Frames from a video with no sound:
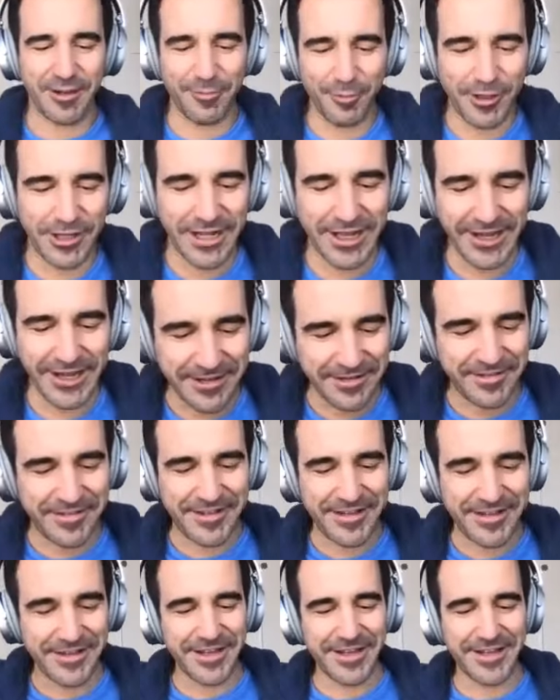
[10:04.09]
Well, I can
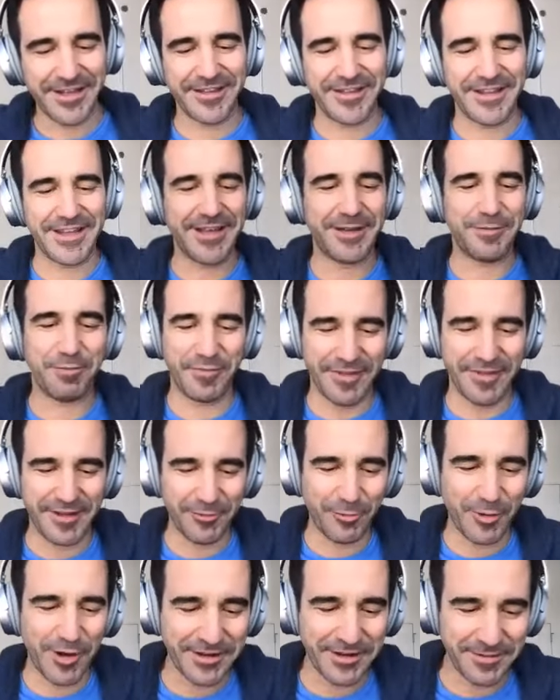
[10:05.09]
see the
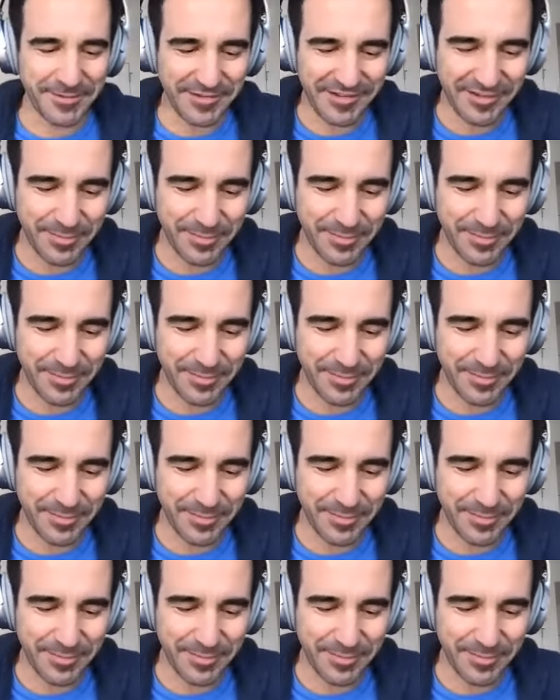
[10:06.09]
one